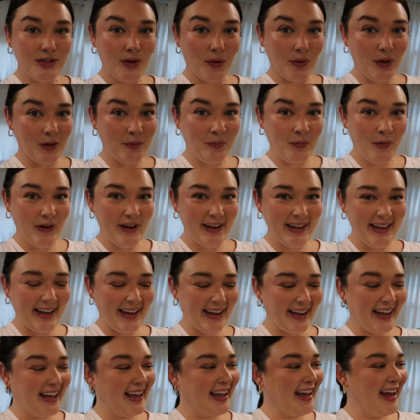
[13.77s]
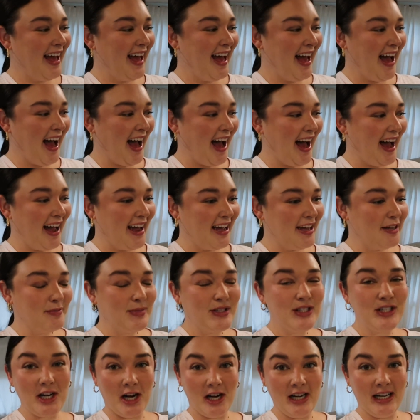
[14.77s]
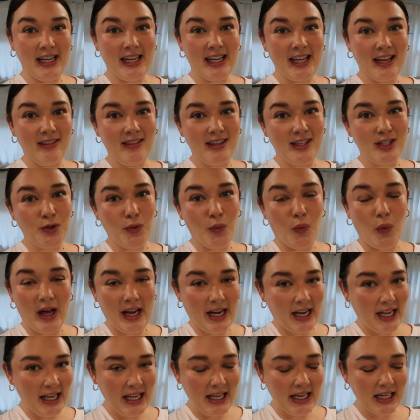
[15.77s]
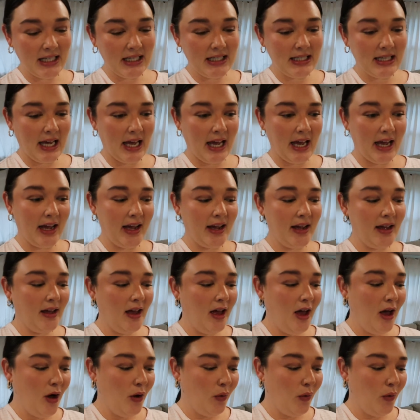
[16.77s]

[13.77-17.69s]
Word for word: So good morning. I am starting this in a day